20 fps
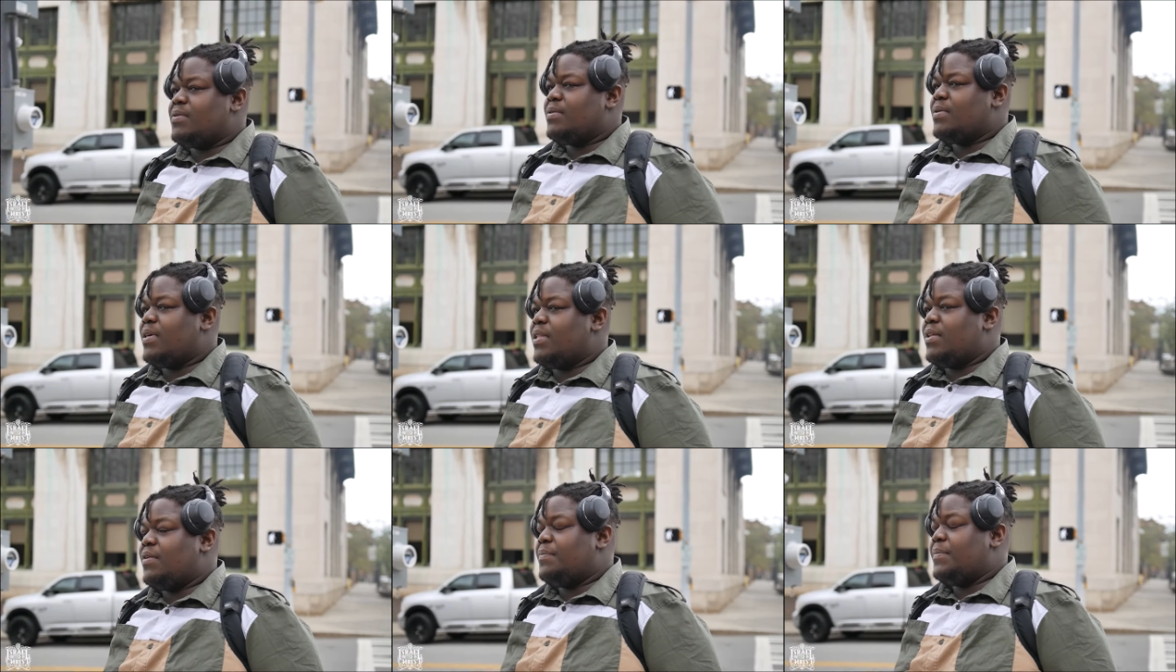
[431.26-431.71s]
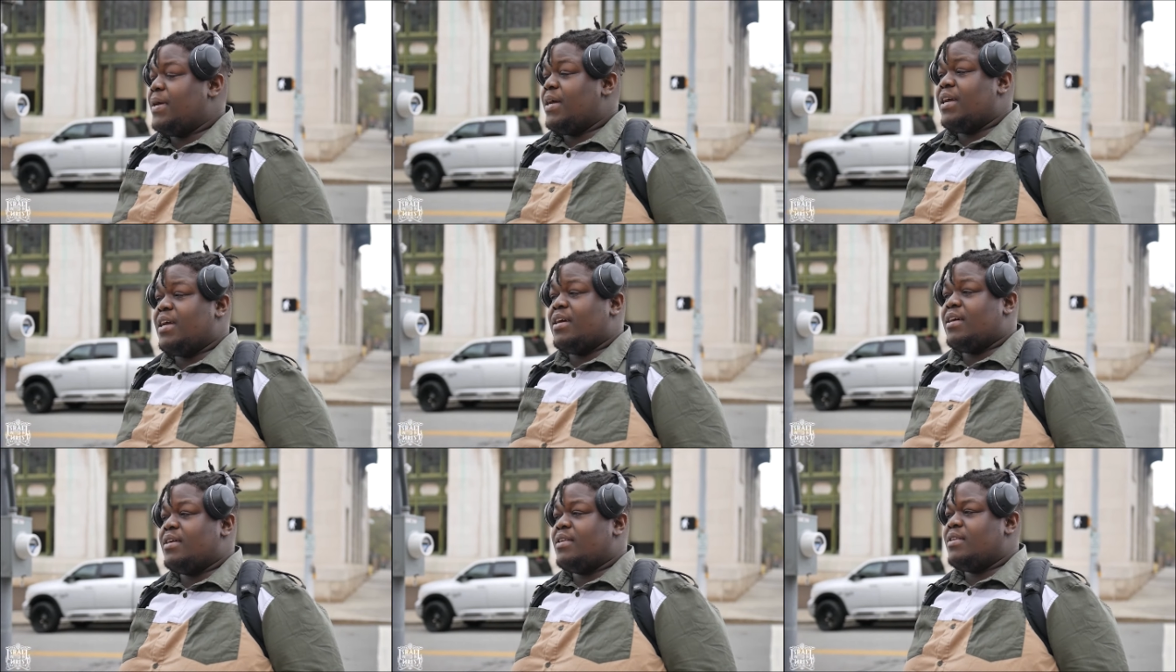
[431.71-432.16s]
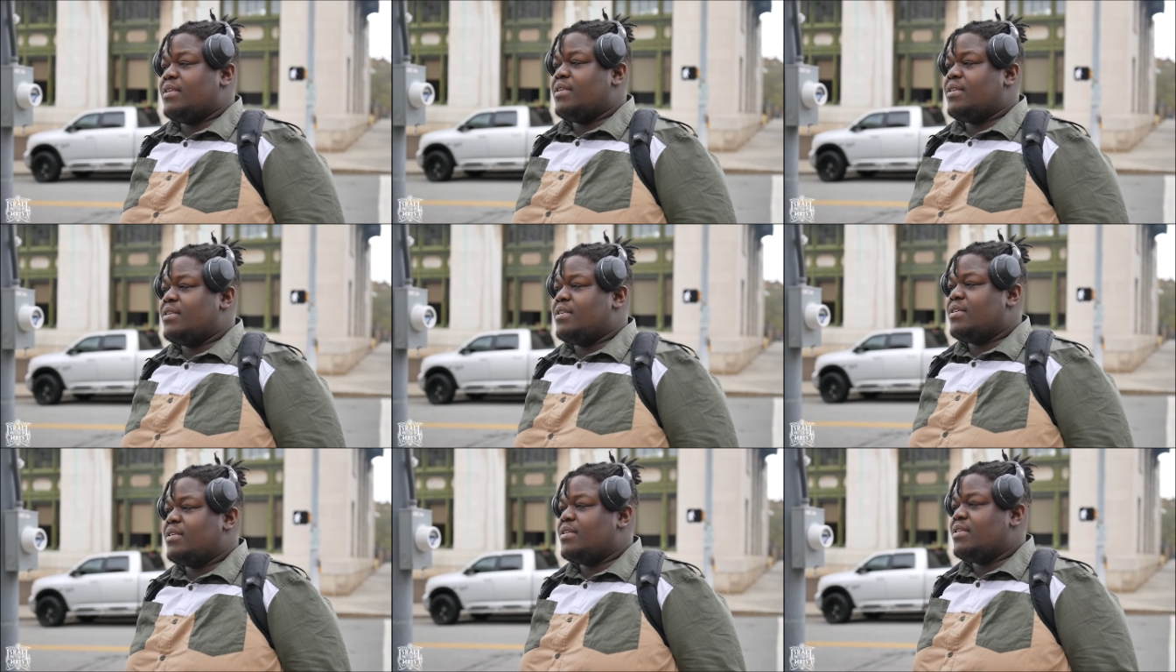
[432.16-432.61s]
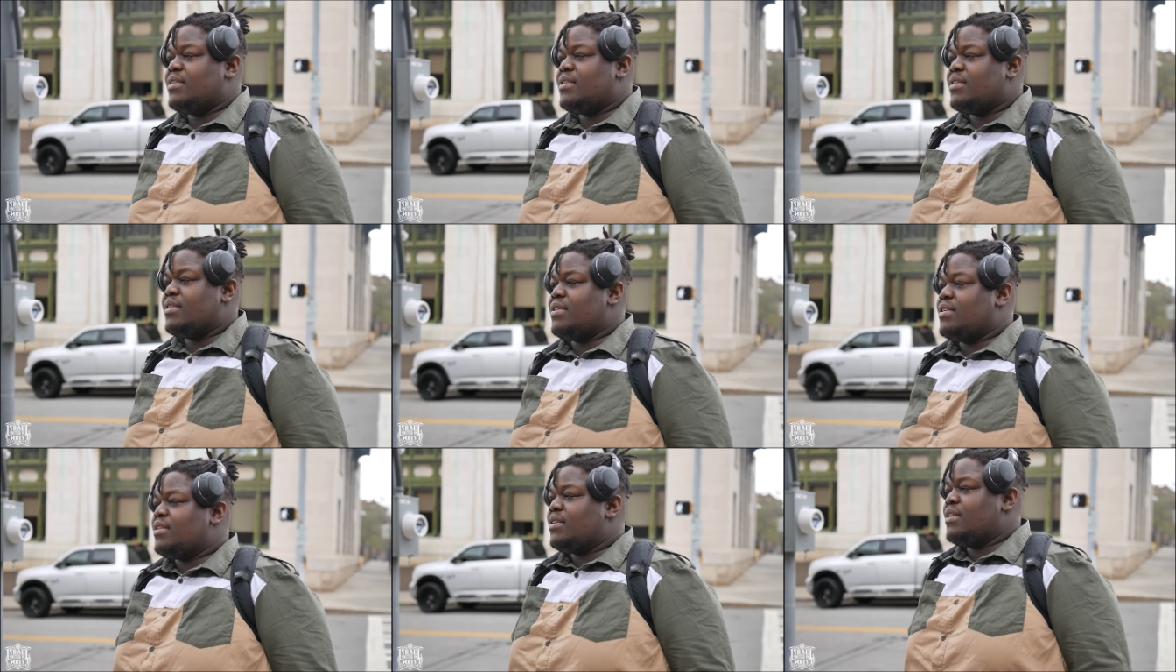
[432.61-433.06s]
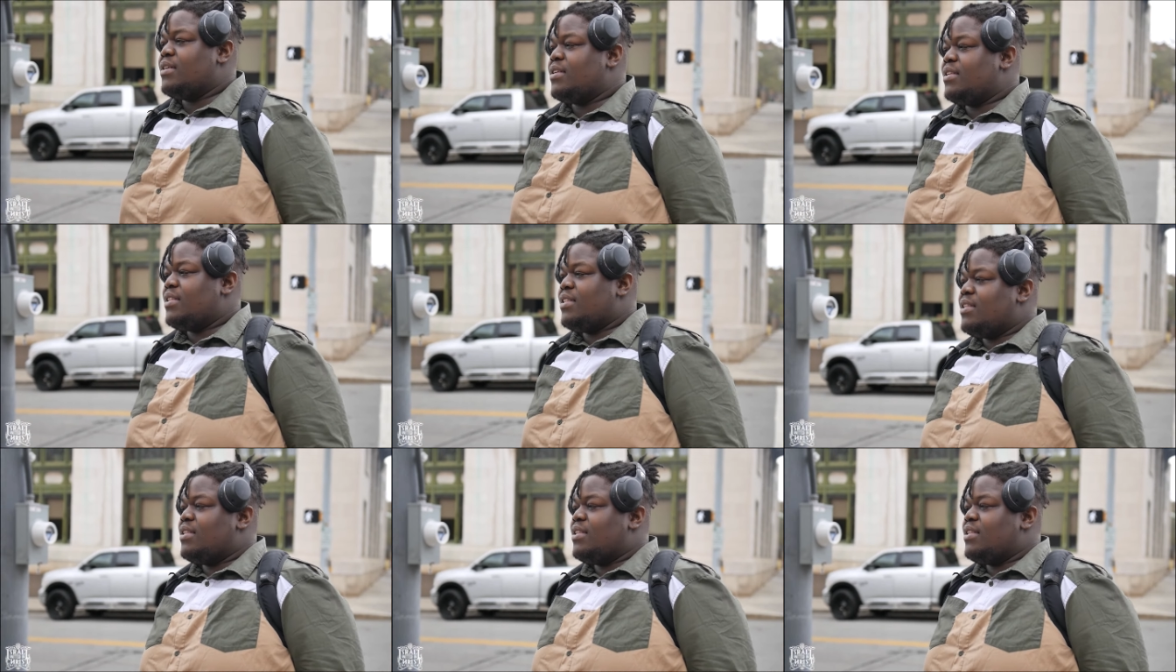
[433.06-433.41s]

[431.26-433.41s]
I love my God. So you're gonna be obedient to